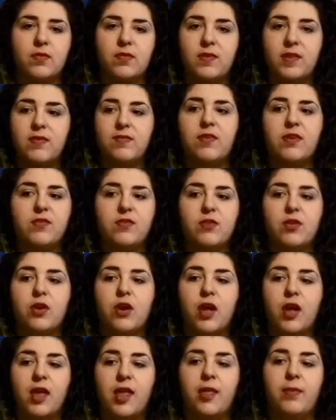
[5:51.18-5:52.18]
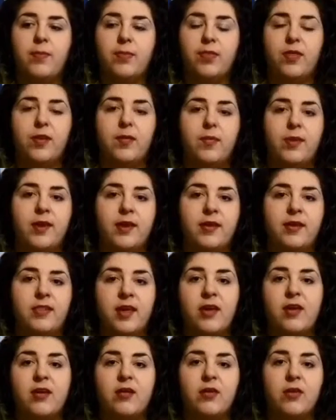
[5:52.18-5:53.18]
Steven is gonna help them and
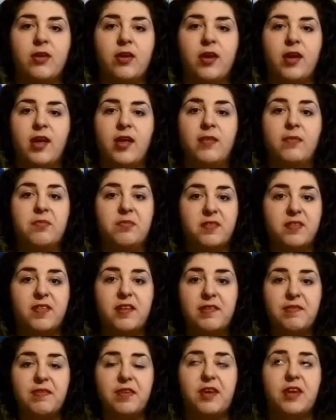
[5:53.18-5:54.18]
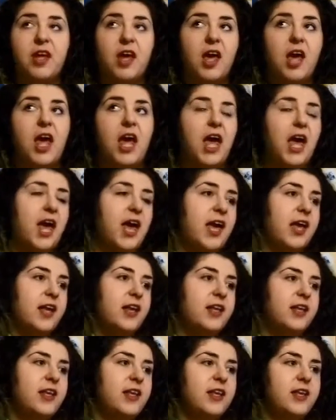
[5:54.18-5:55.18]
they're gonna help Steven,
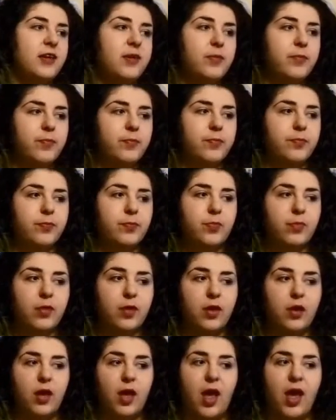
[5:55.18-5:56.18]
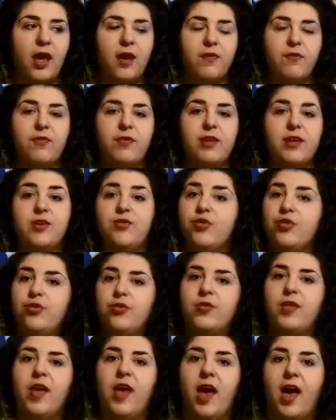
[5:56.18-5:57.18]
and every
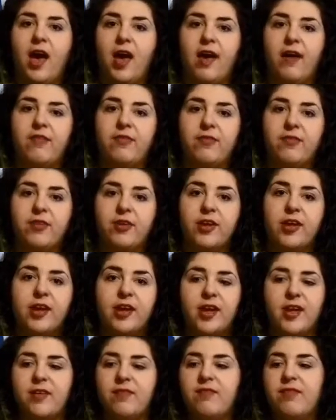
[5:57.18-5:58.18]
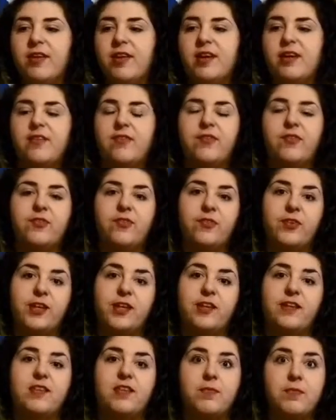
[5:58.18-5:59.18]
issue they have, even if it
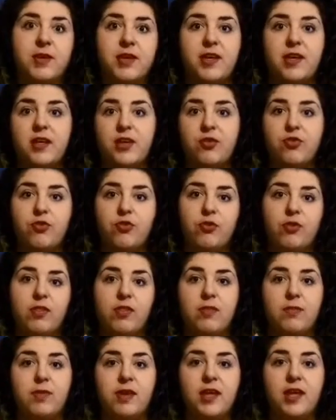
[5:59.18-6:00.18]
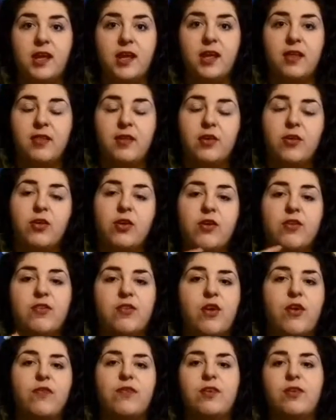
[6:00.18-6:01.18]
is a big issue in the beginning, they're gonna
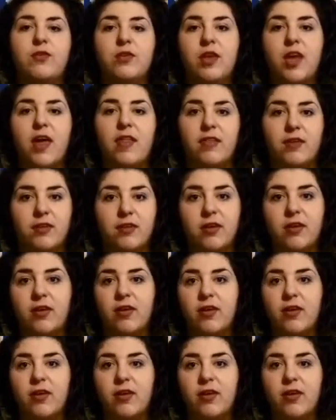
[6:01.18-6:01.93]
solve it together.